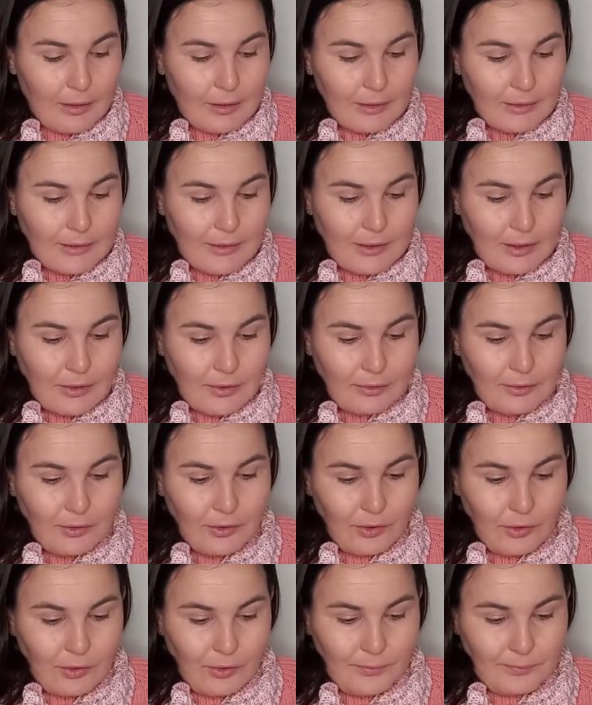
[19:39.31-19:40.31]
So
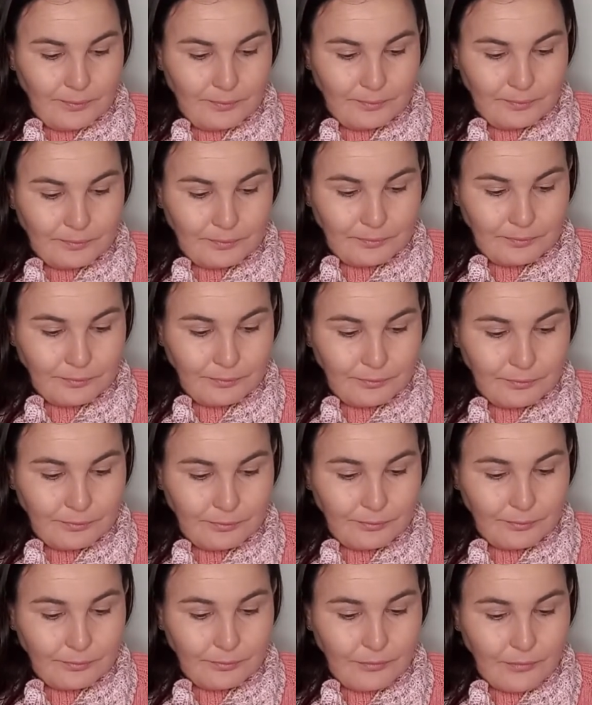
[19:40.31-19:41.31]
yeah,
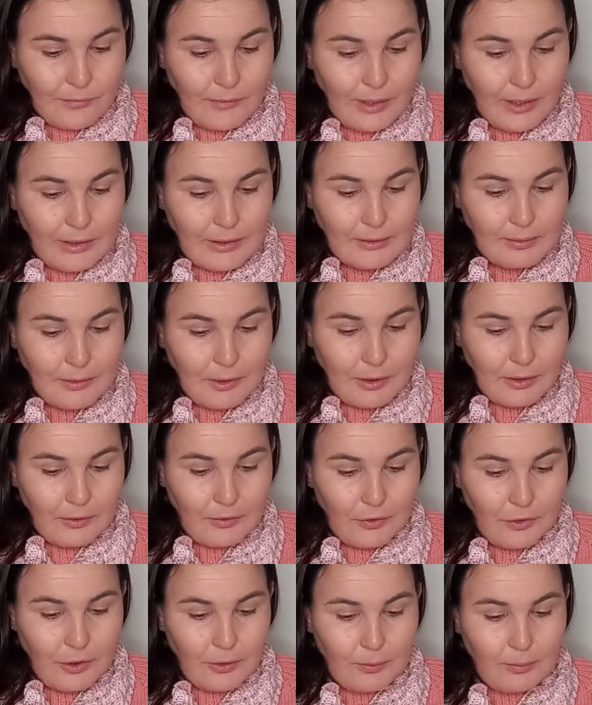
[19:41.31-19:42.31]
that's my
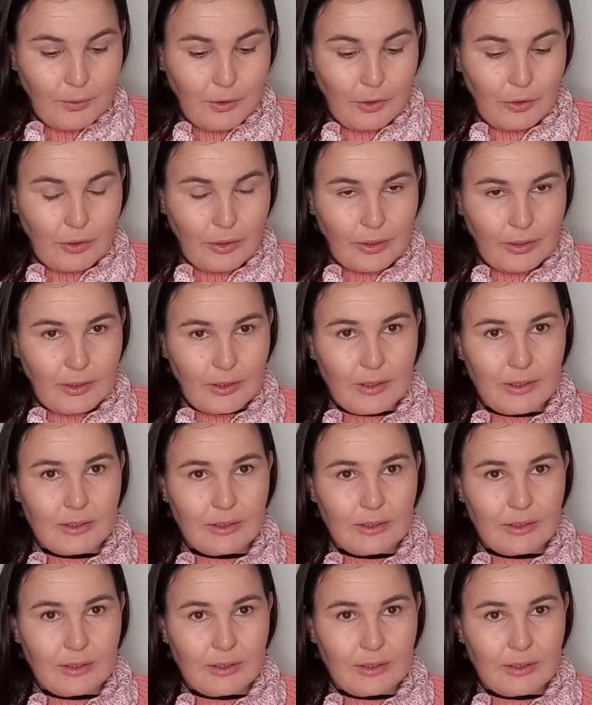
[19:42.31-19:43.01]
3 priorities,